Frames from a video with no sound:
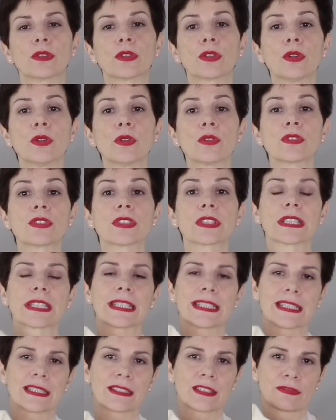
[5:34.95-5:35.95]
cords.
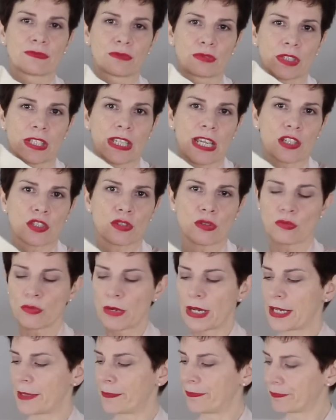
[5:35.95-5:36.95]
It's for casual
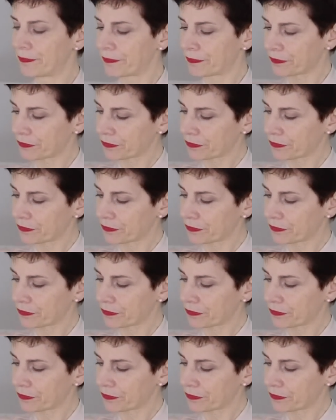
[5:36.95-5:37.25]
wear.